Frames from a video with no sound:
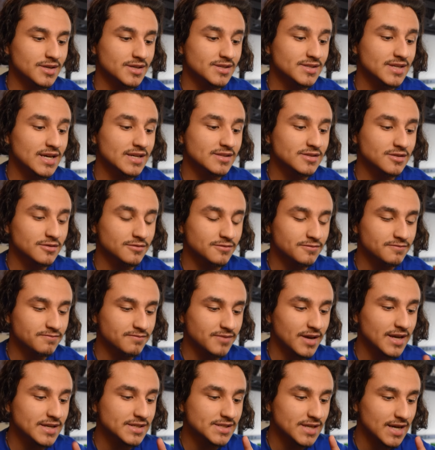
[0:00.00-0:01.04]
that's a
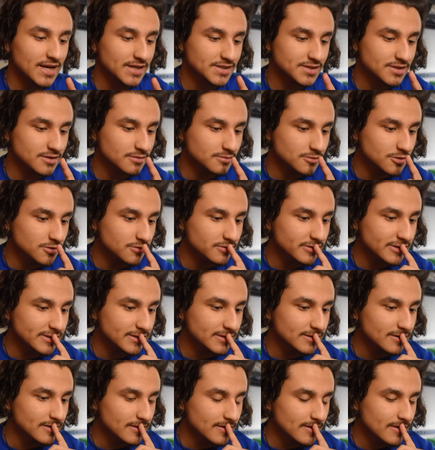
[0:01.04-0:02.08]
fantastic
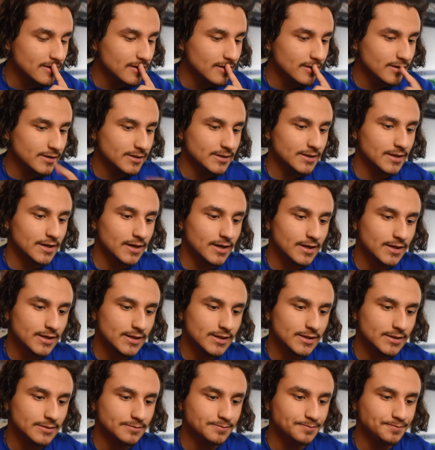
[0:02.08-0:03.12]
movie.
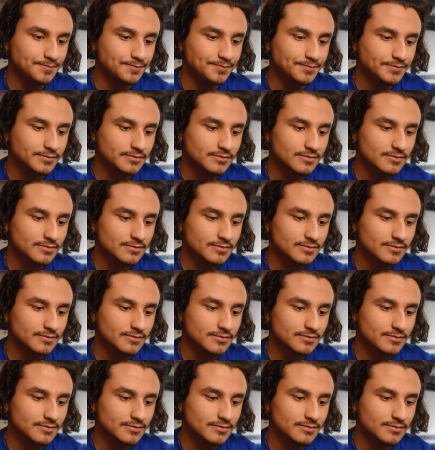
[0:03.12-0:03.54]
Um,